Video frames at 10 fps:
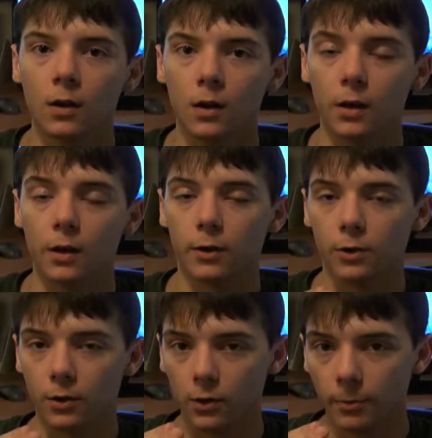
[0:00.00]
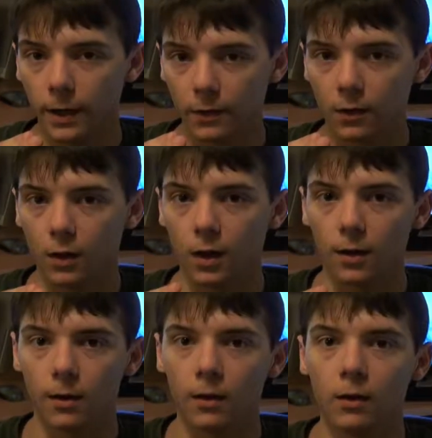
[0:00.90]
in addition to their base
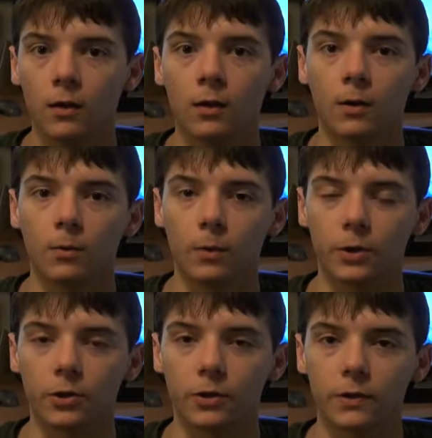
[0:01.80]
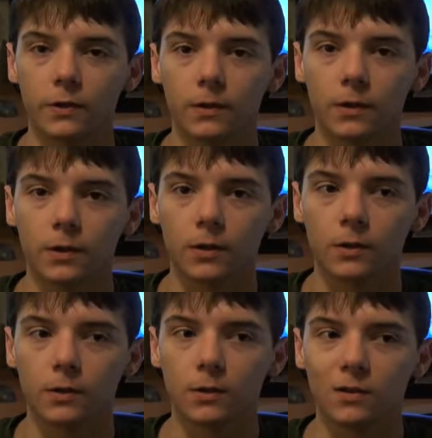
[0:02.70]
clock, which is
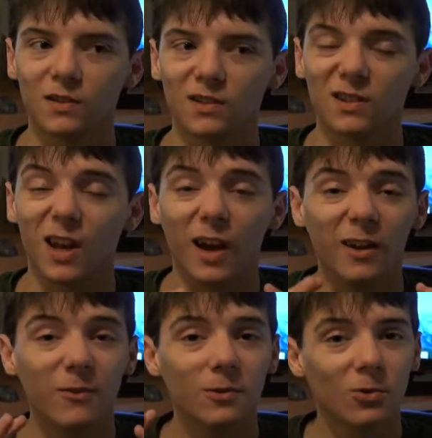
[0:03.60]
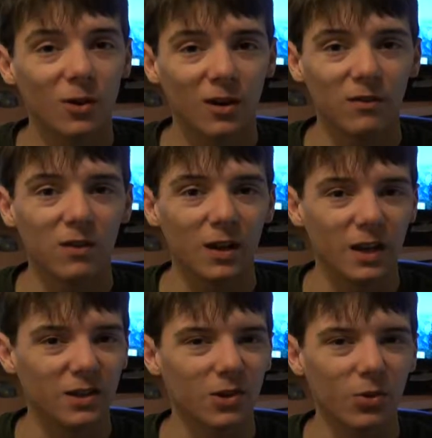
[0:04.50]
kind of sort of
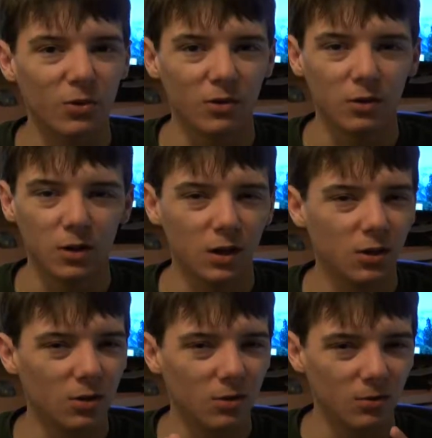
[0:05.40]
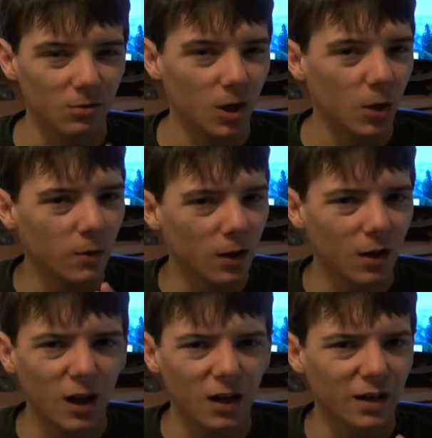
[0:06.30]
like its own little
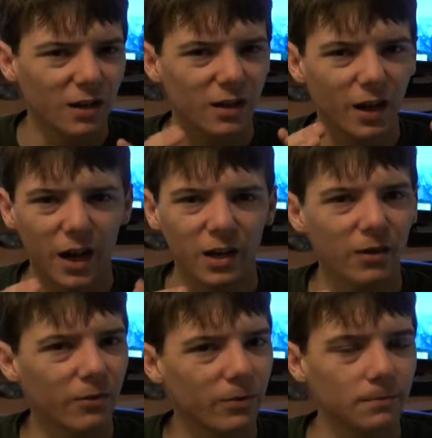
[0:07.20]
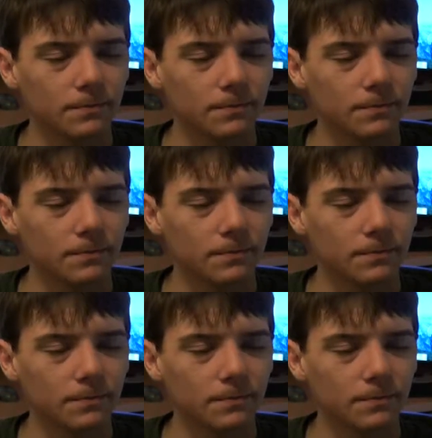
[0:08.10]
overclock, kind of.